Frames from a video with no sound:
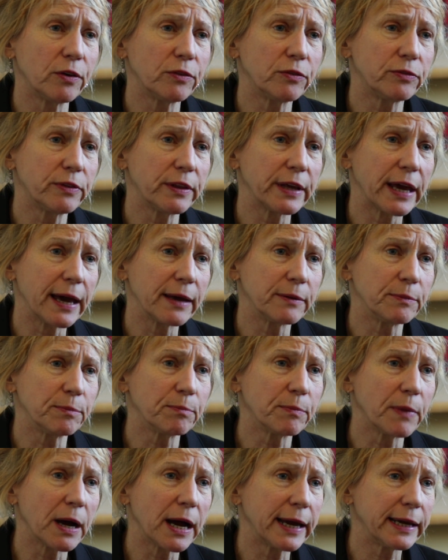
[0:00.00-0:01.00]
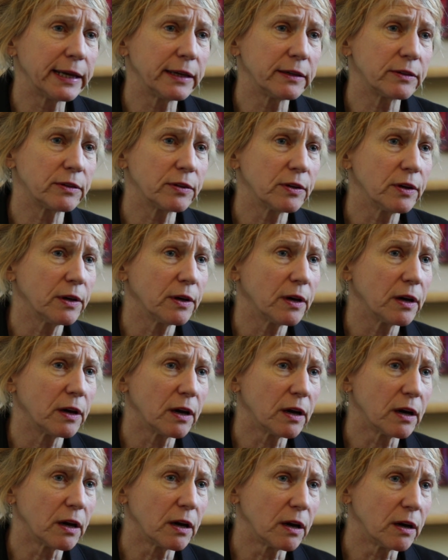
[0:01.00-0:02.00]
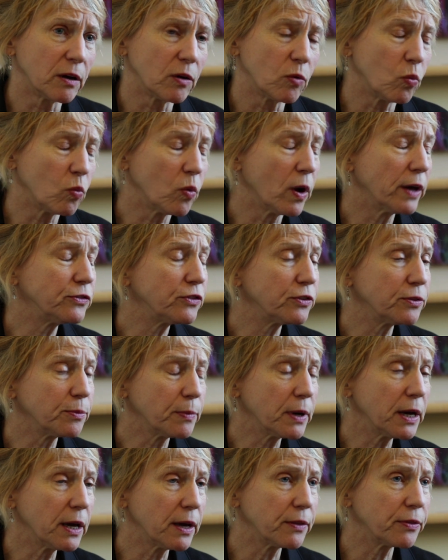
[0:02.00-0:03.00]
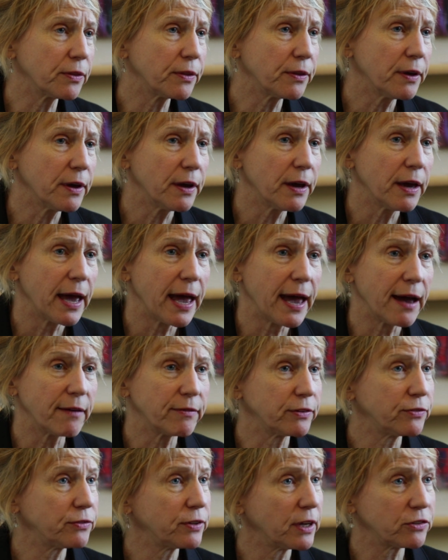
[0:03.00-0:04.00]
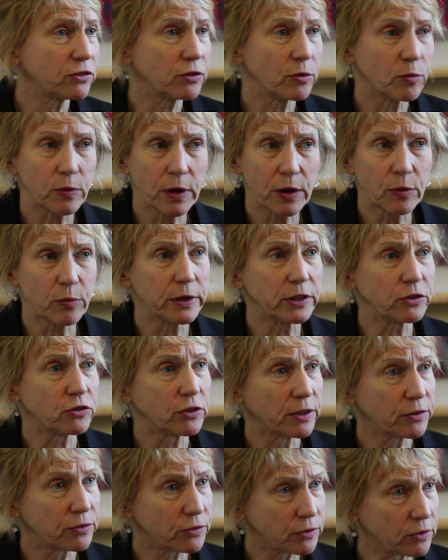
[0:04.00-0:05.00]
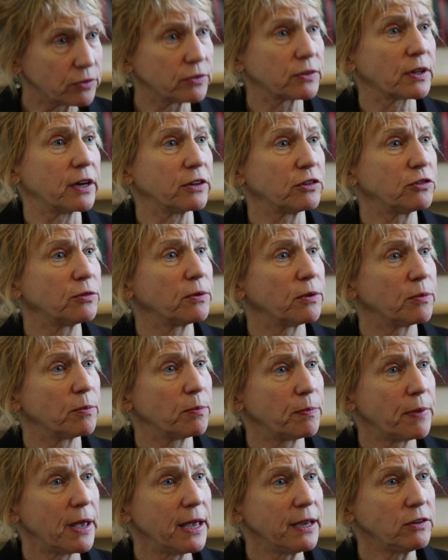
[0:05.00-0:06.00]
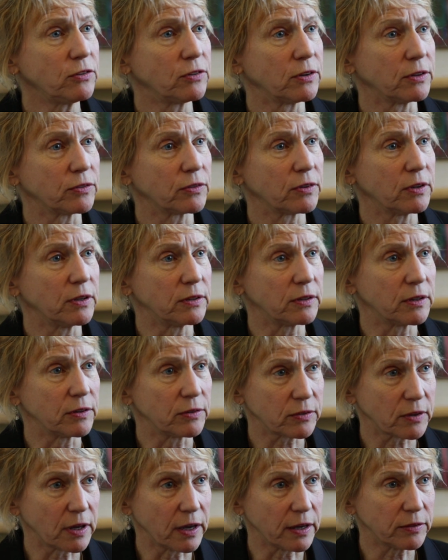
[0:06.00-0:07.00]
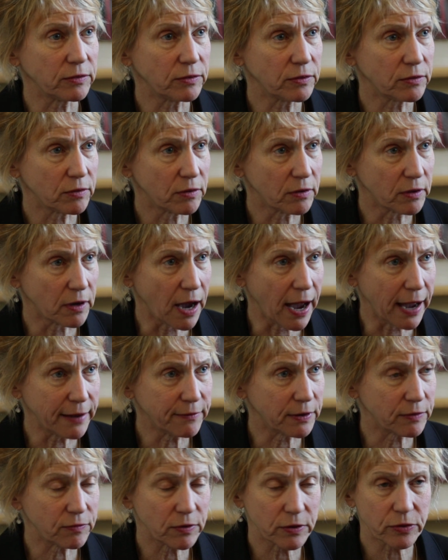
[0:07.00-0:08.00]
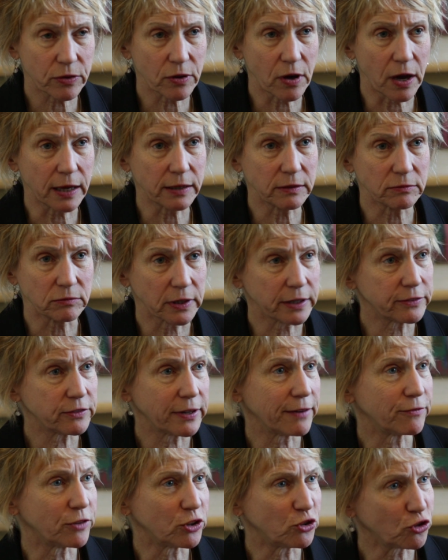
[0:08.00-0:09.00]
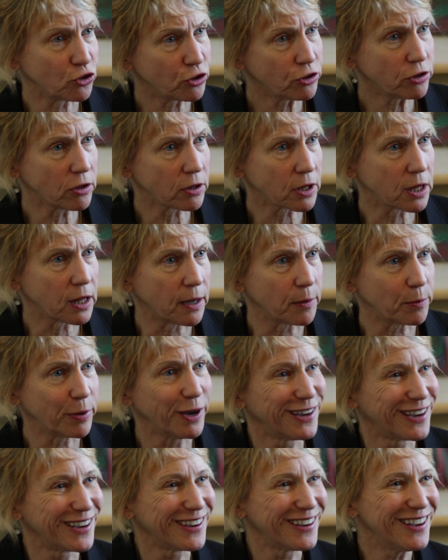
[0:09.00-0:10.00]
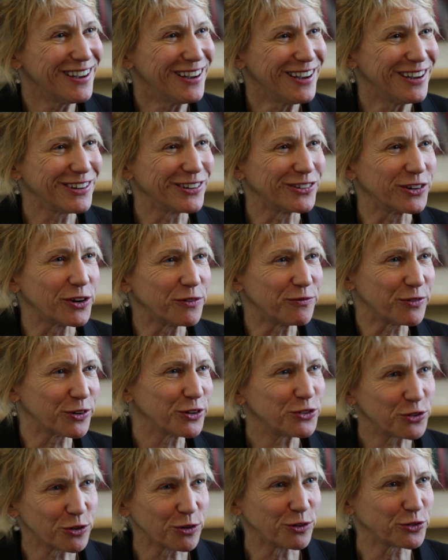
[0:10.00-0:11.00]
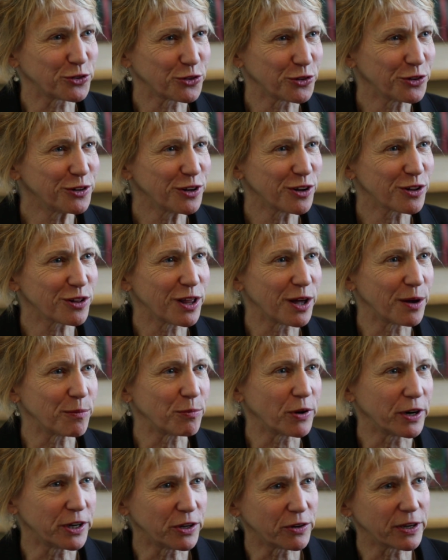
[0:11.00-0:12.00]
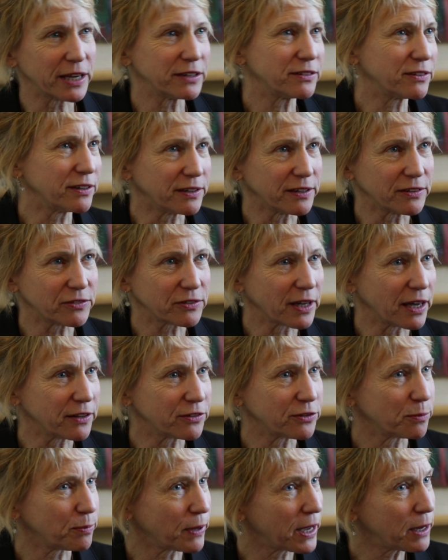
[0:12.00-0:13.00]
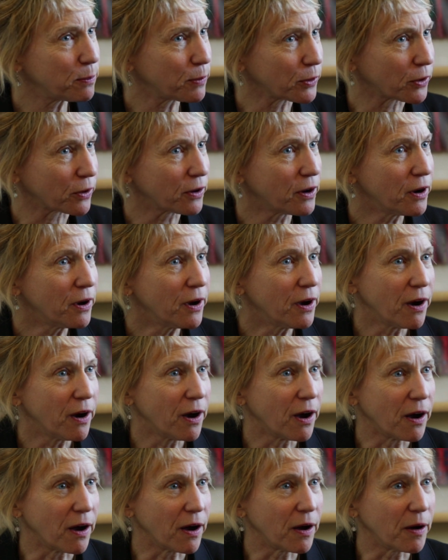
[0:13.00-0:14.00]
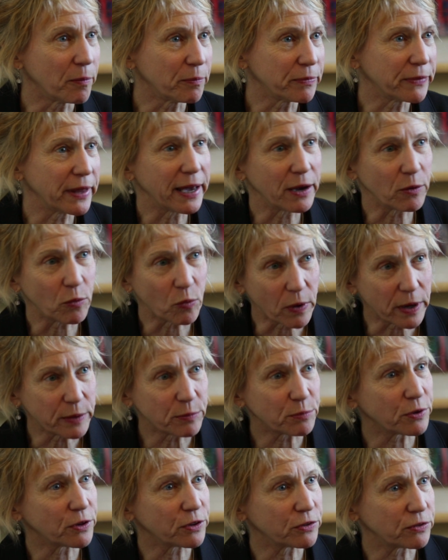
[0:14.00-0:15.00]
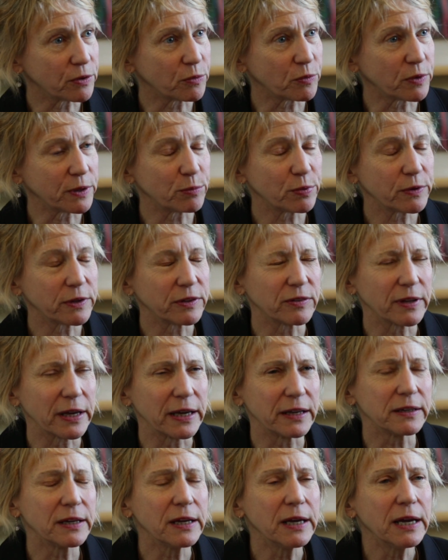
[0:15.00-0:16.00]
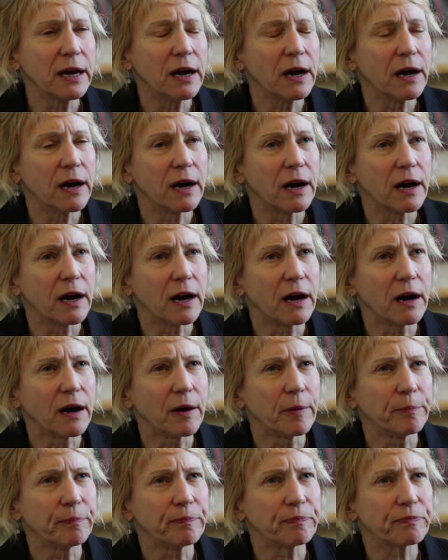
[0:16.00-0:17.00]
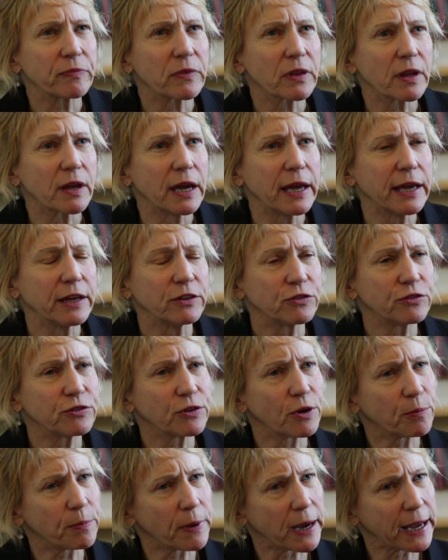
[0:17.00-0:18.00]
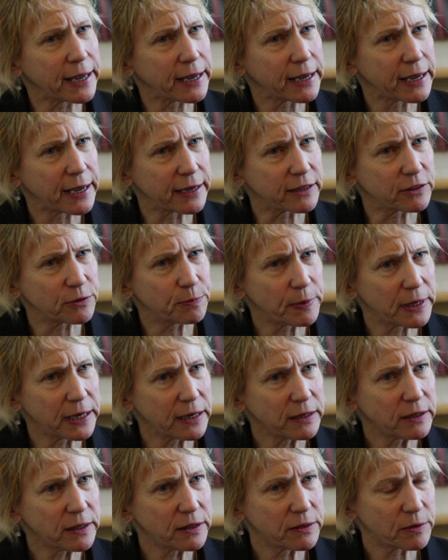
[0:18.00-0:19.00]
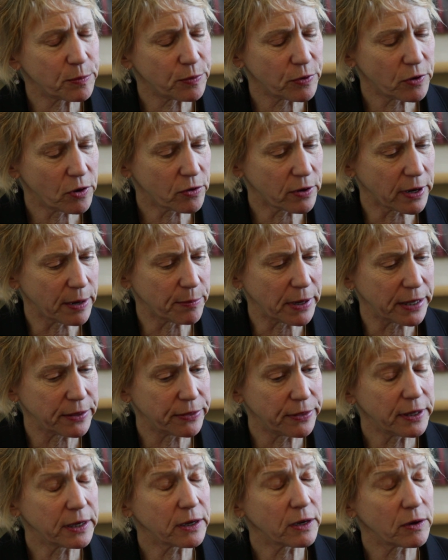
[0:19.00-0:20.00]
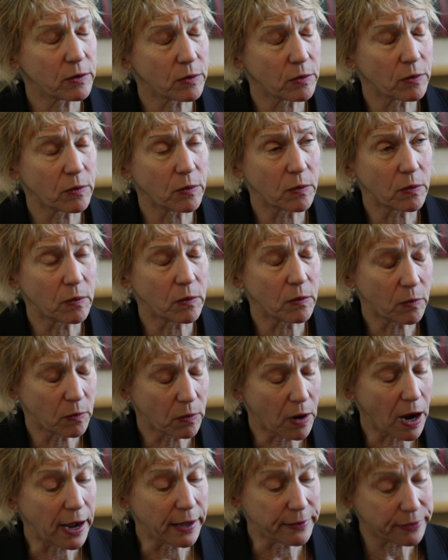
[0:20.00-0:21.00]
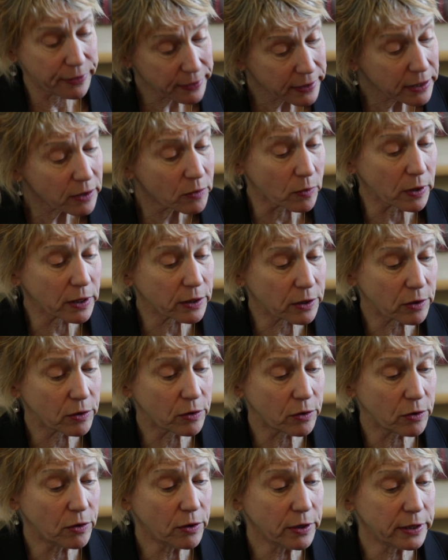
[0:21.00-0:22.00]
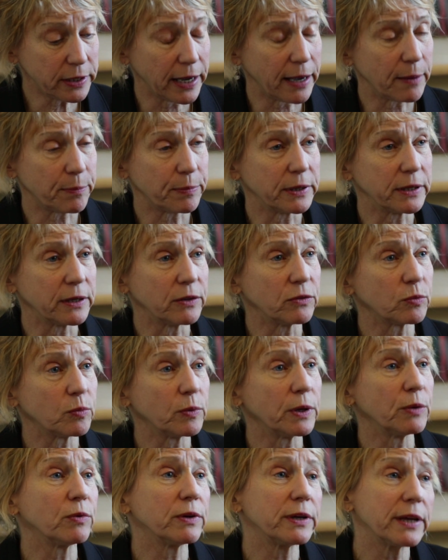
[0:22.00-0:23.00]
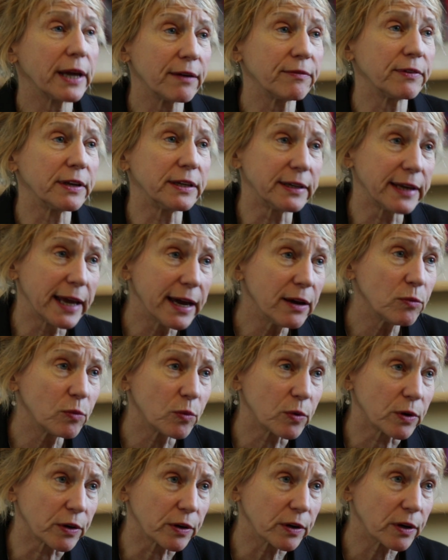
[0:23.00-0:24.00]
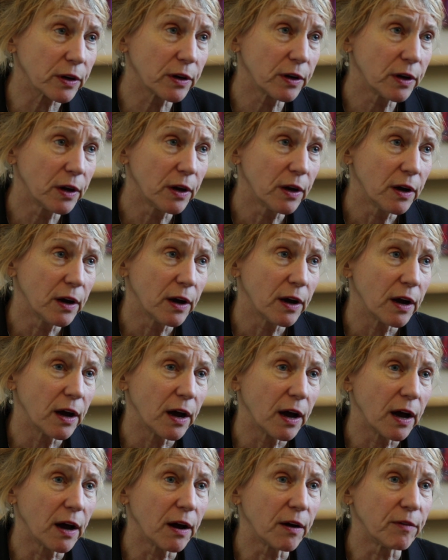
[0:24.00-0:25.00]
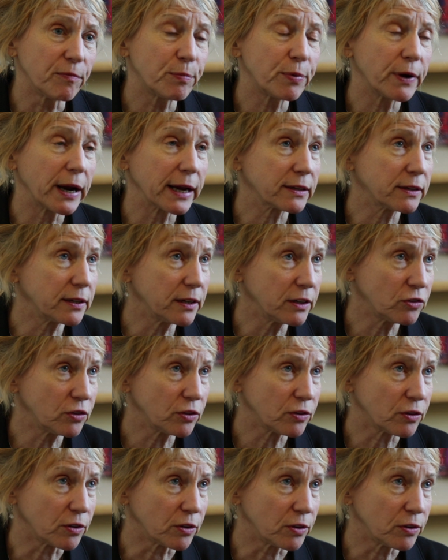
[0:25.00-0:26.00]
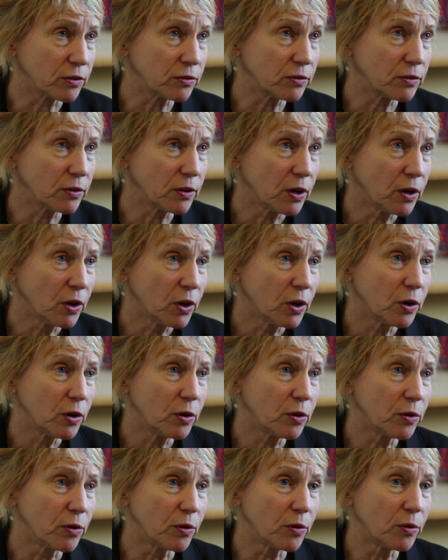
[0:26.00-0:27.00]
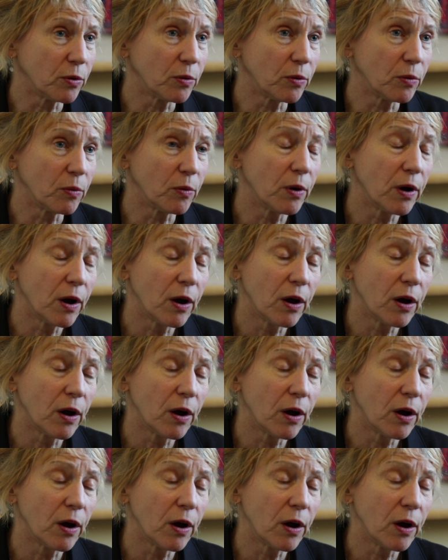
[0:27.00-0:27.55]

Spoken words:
that might once a month have a session where we just discuss patients and discuss. I've even thought, let's have a journal club, a virtual journal club where you get to discuss a paper that one person would present. And so by expanding the program, I think what could happen is we would have a network of practitioners who